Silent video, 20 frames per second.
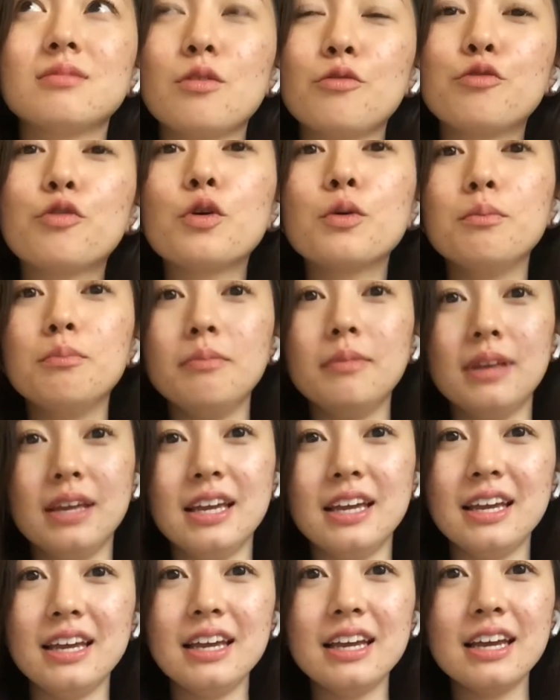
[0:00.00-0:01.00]
for
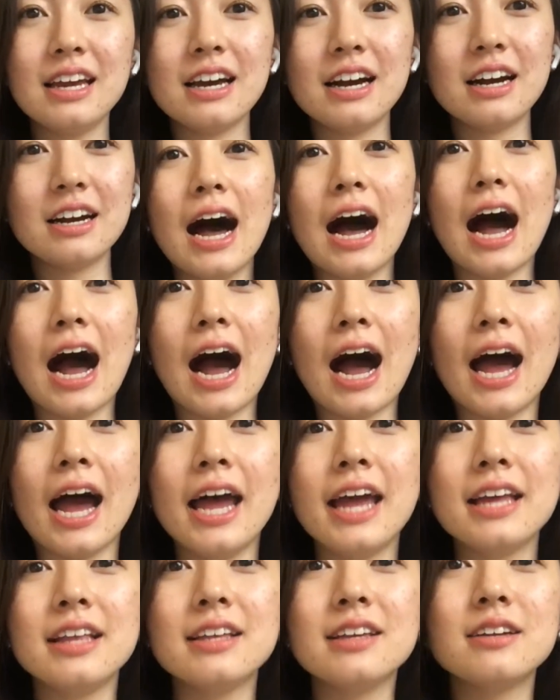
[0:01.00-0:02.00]
me,
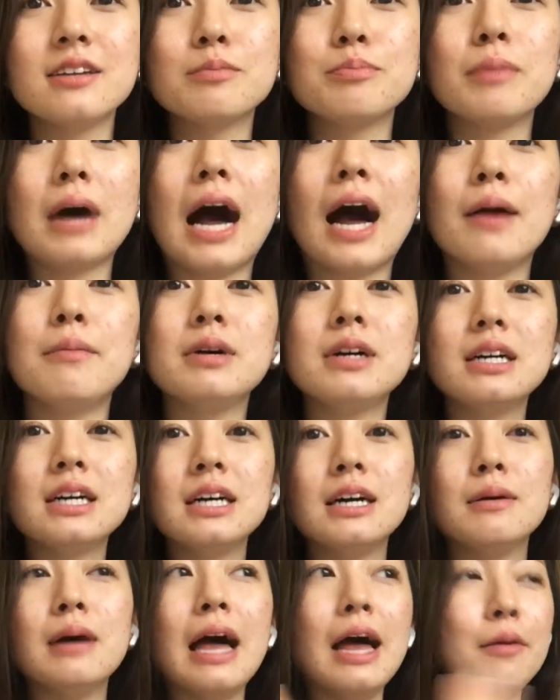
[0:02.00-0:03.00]
I'm
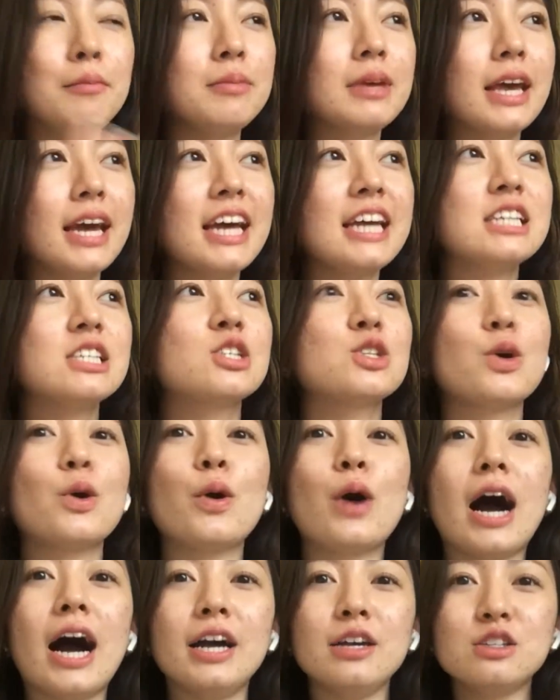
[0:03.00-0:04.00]
a
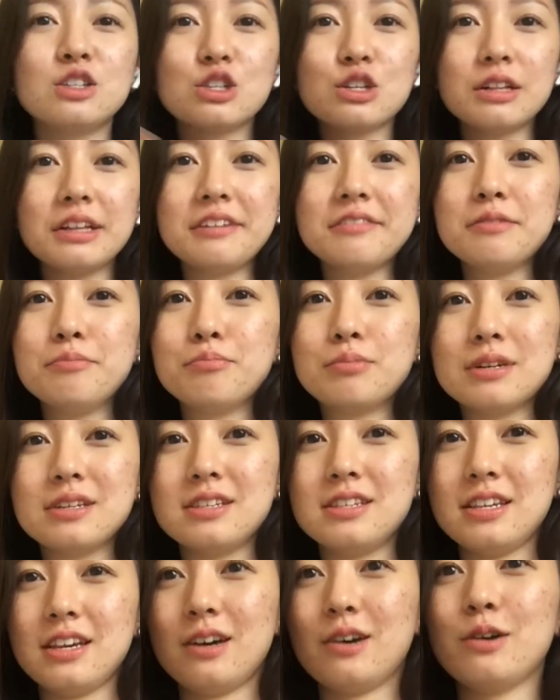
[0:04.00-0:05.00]
MK, so I used to live in
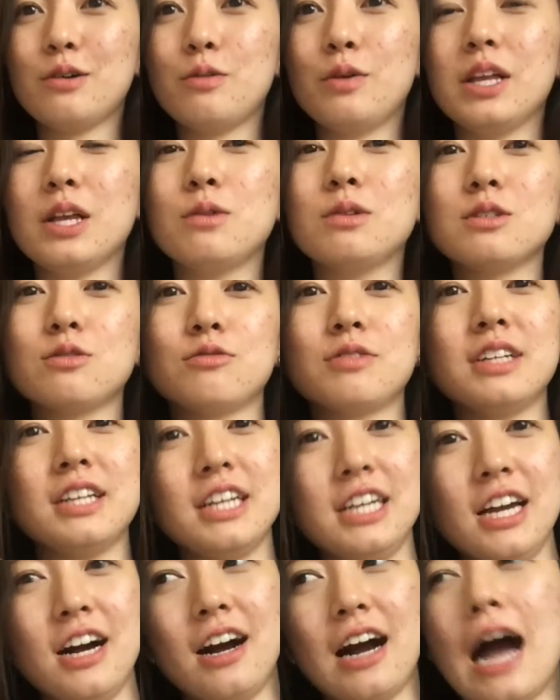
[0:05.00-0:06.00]
Brazil when I
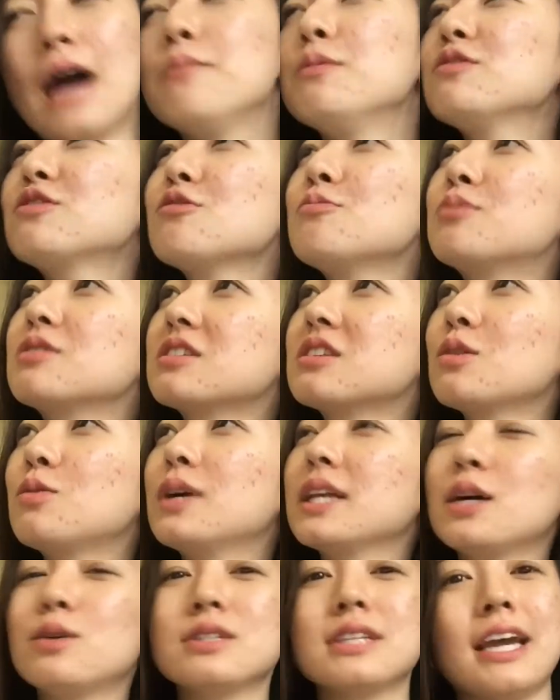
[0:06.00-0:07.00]
was really young. I moved to
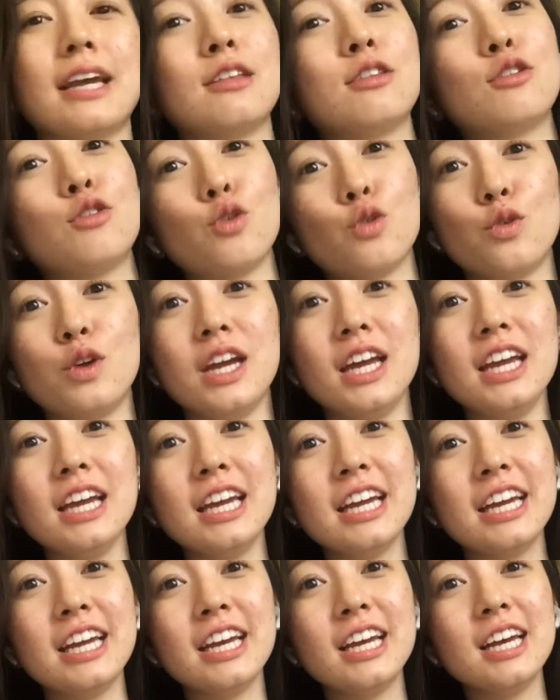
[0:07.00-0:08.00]
Brazil when I was like
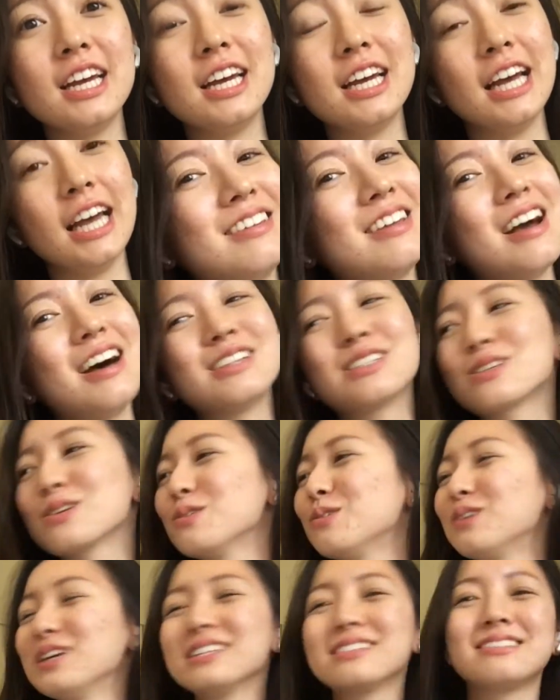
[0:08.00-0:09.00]
3, and
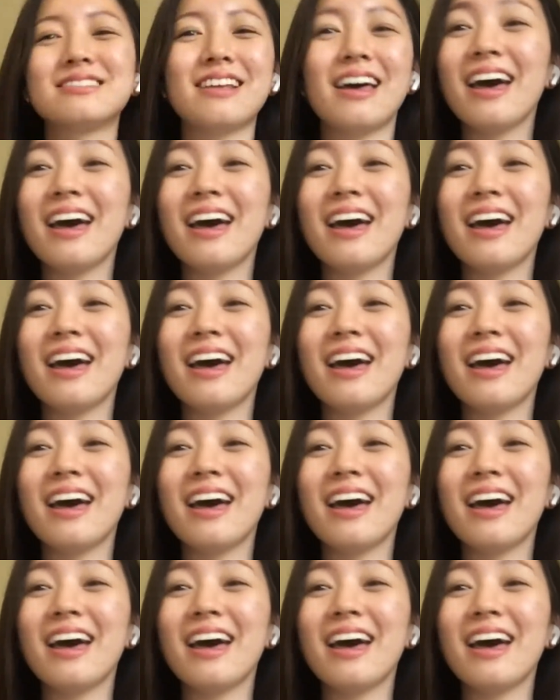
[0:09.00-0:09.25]
guess who was